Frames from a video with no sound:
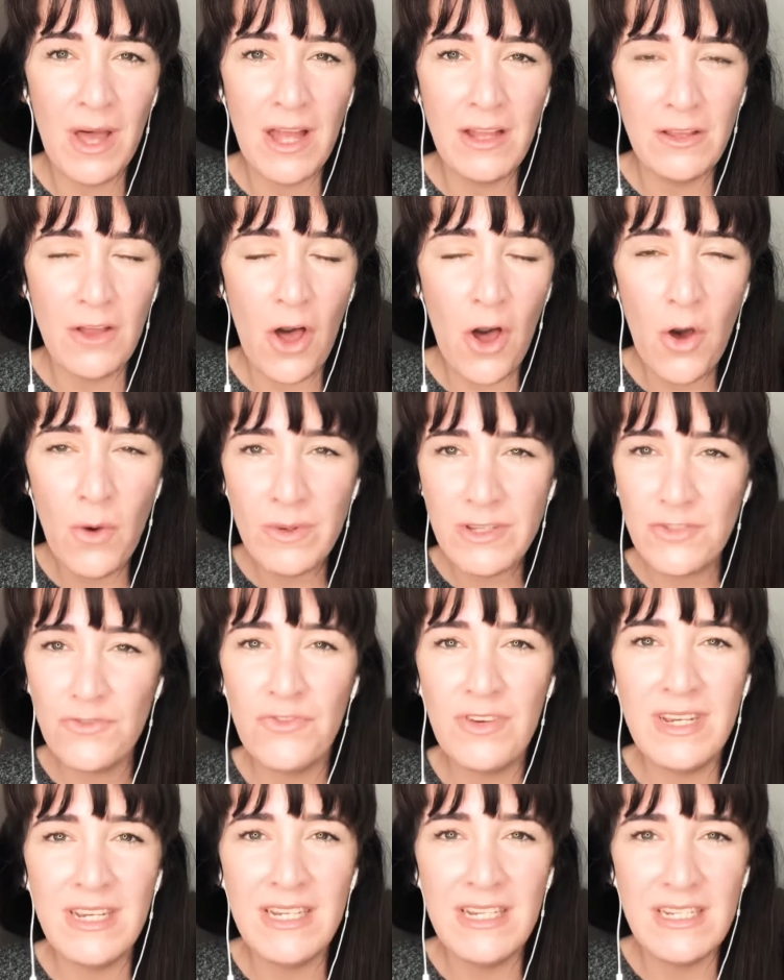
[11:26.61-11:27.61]
I'll always
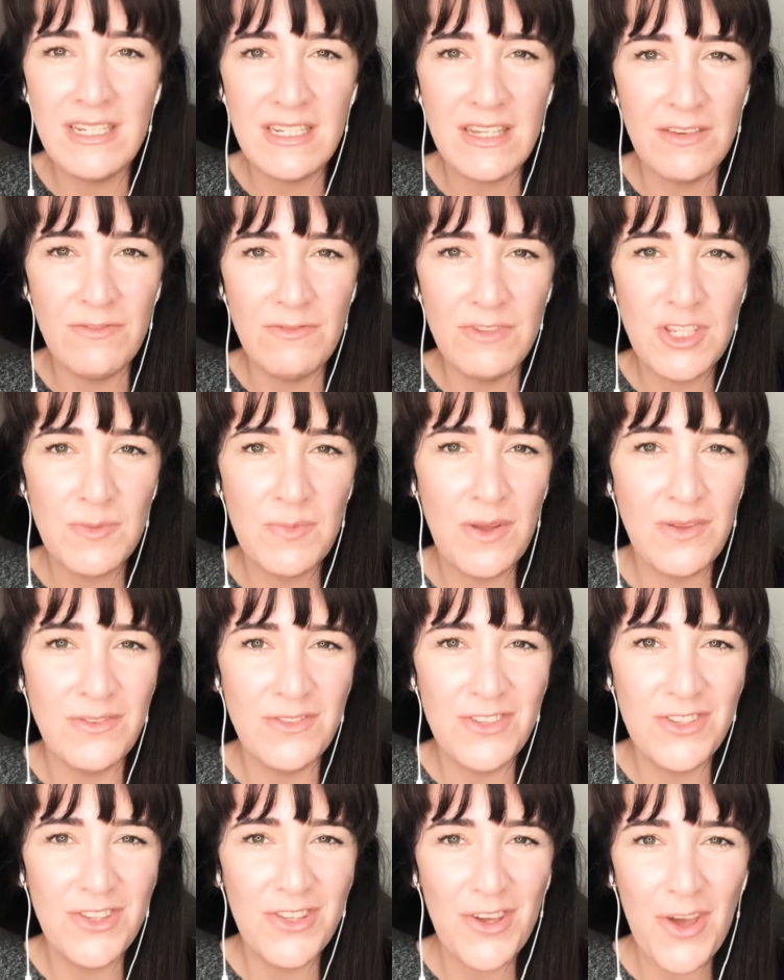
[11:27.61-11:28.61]
read and
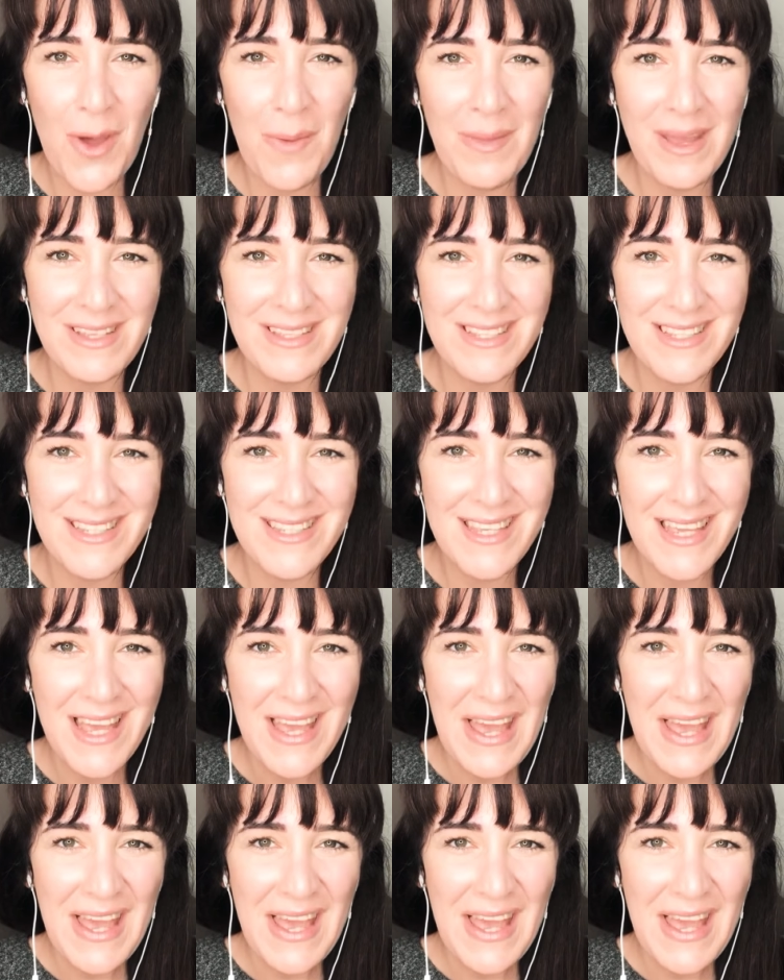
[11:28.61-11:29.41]
respond to the comments,